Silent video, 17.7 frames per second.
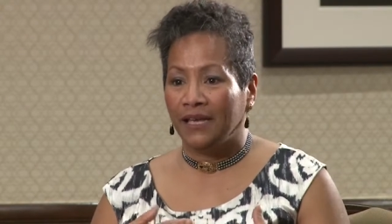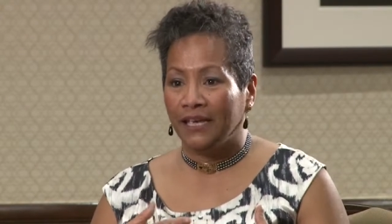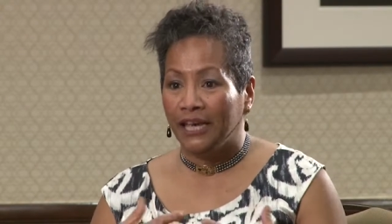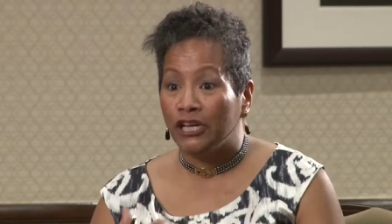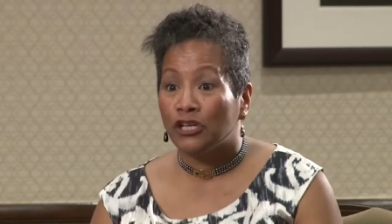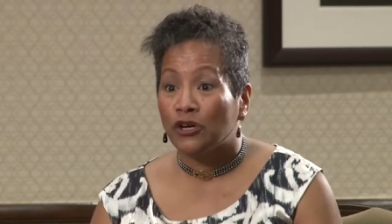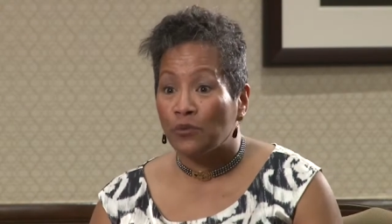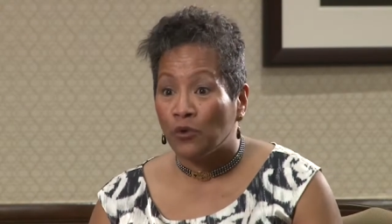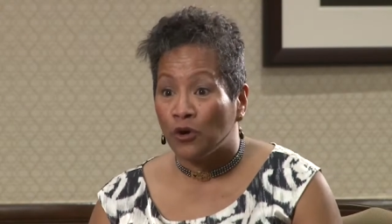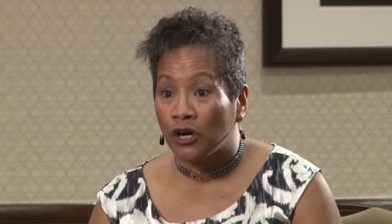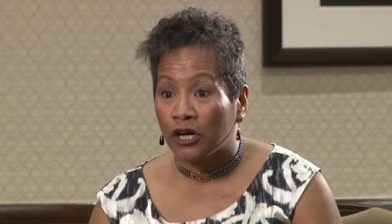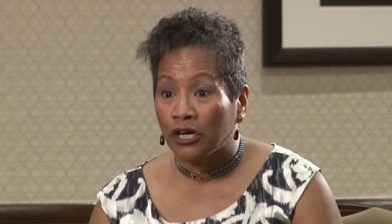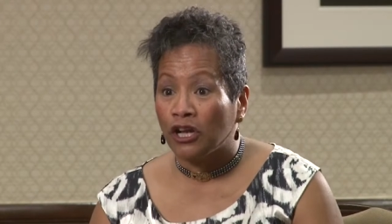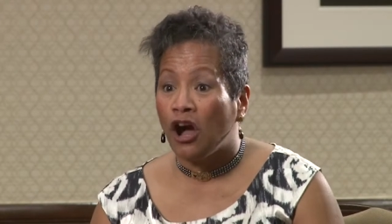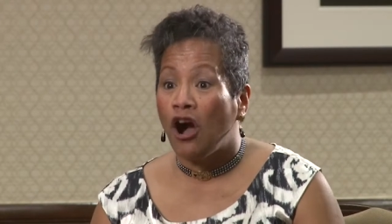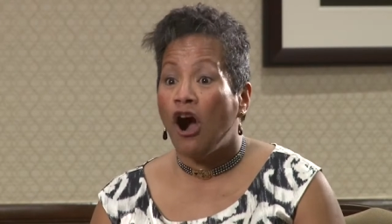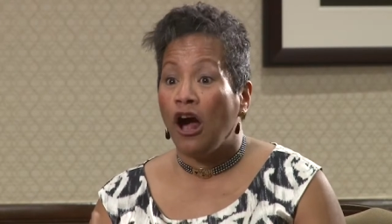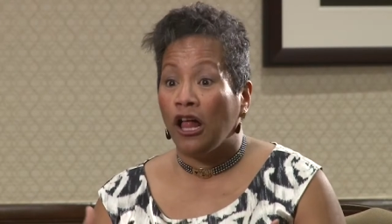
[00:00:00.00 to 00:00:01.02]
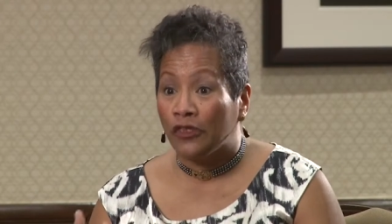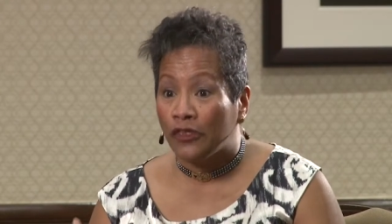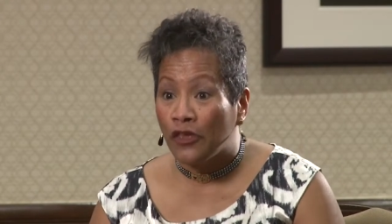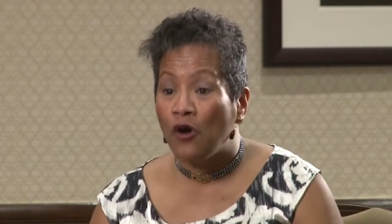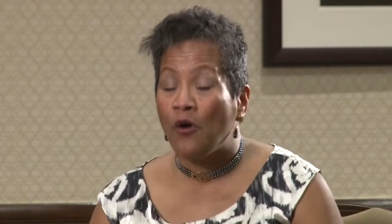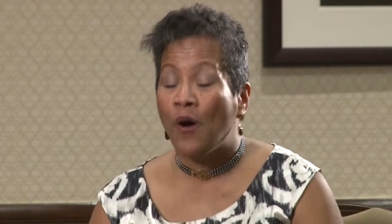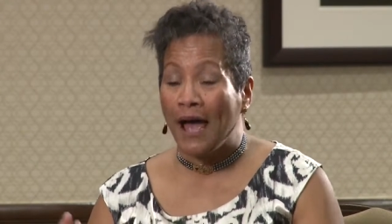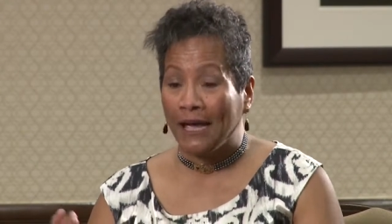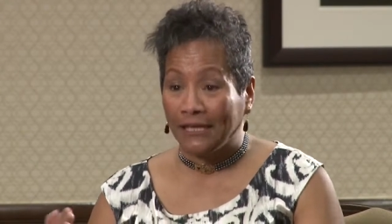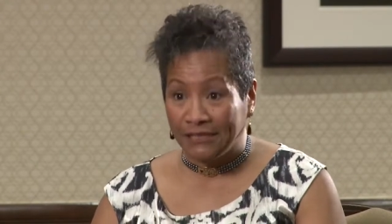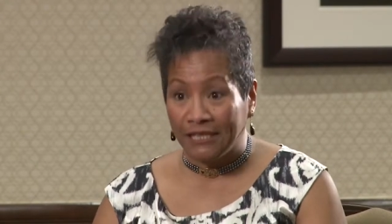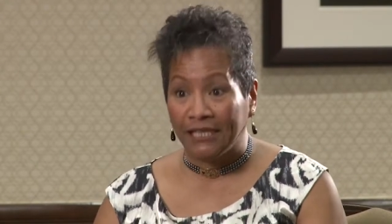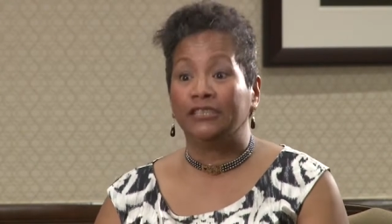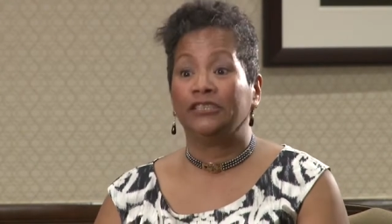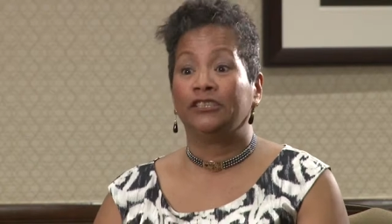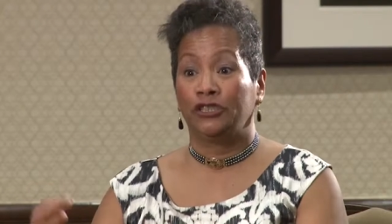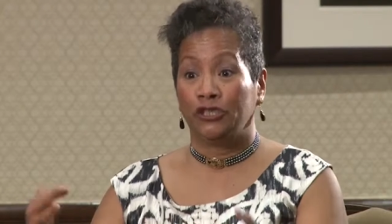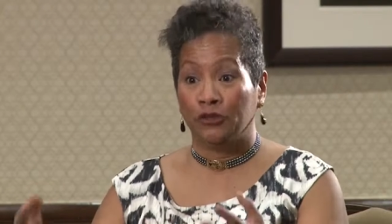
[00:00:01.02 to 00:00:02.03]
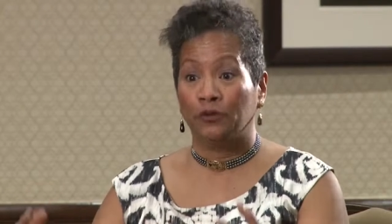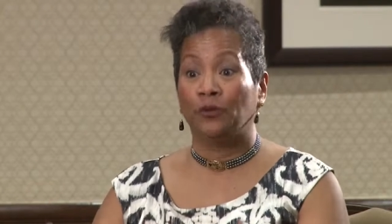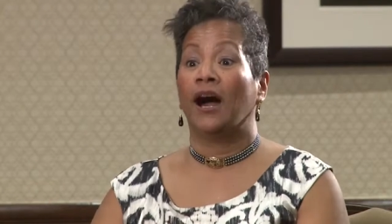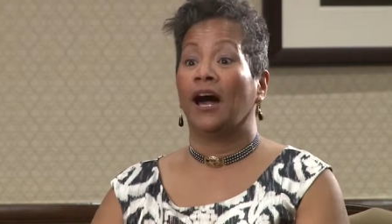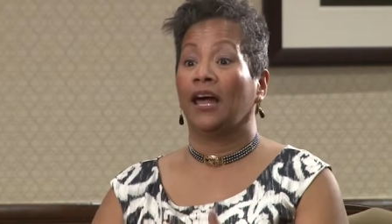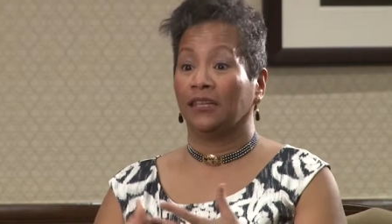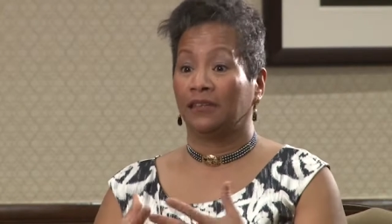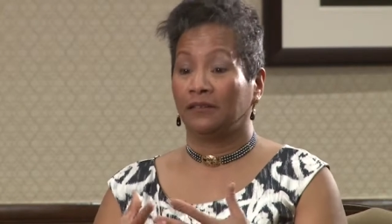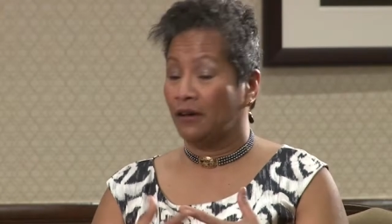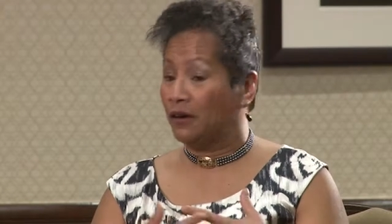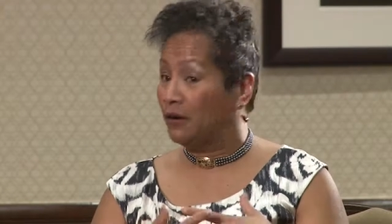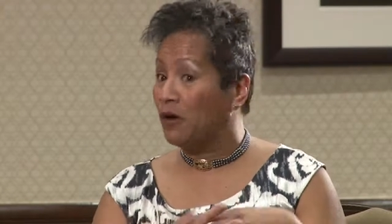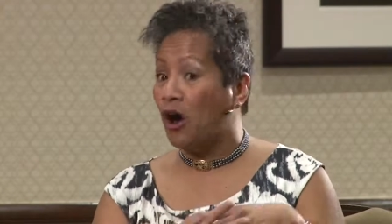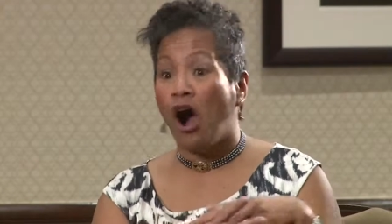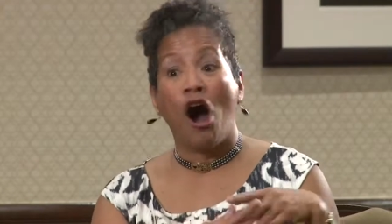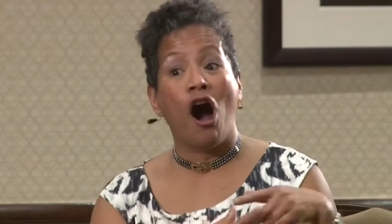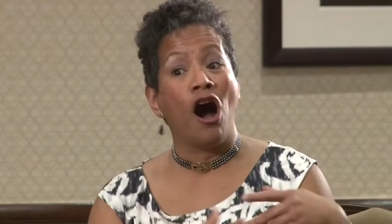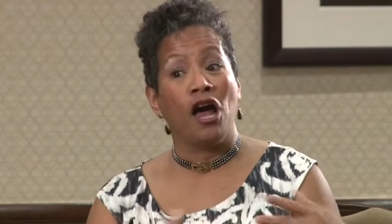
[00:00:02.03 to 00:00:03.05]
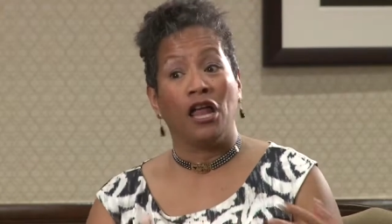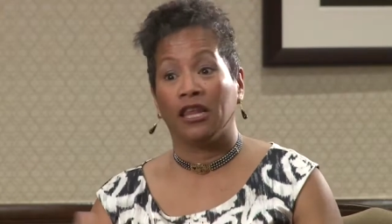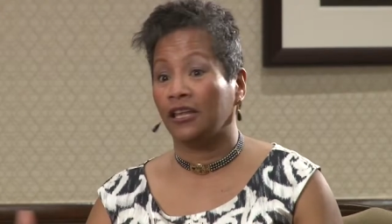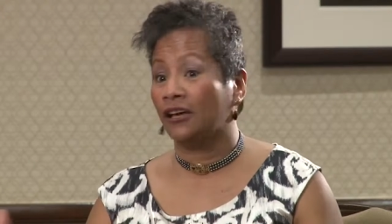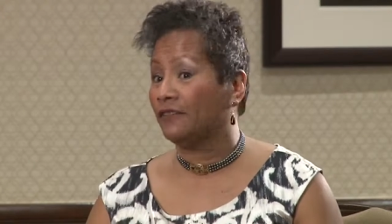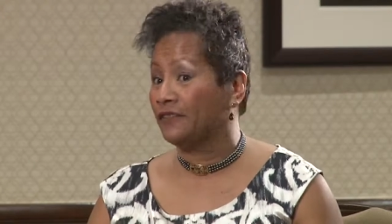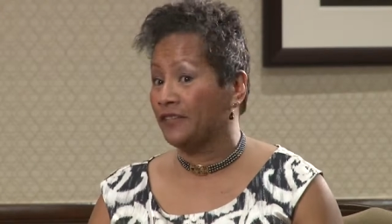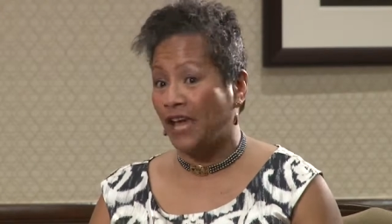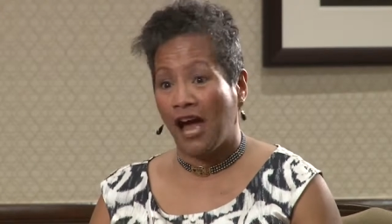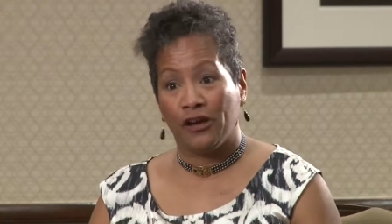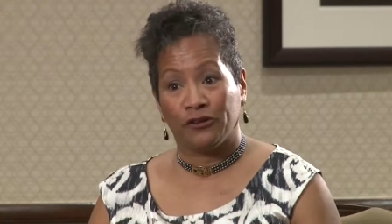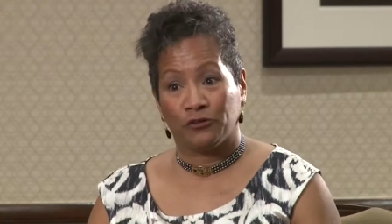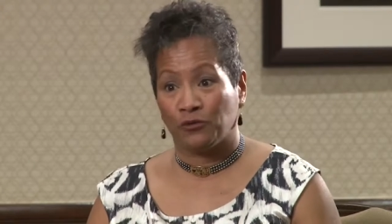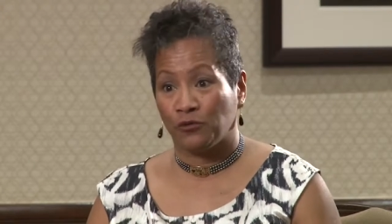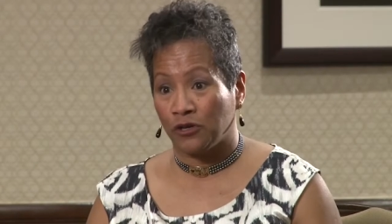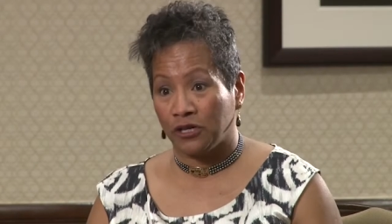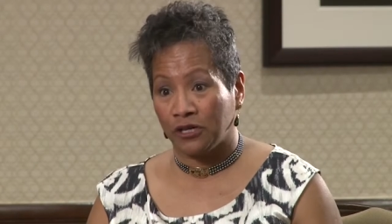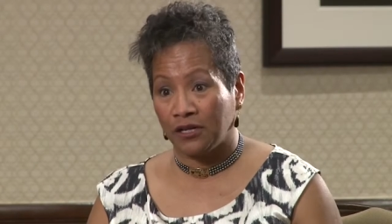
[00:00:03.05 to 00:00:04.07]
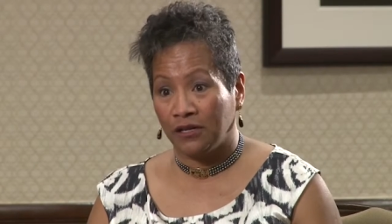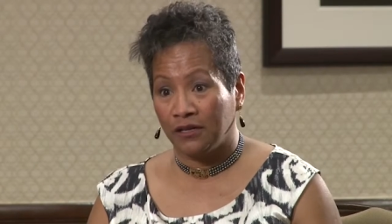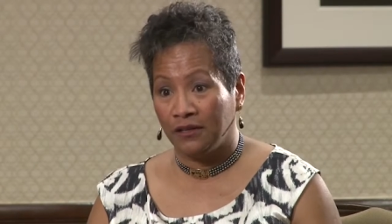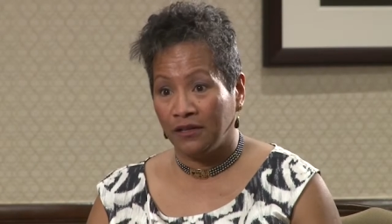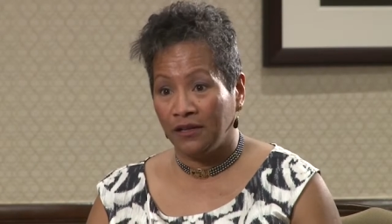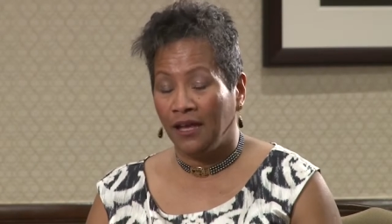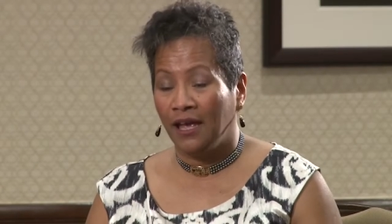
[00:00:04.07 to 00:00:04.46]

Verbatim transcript: inner work, although I did do a, all of the outer work.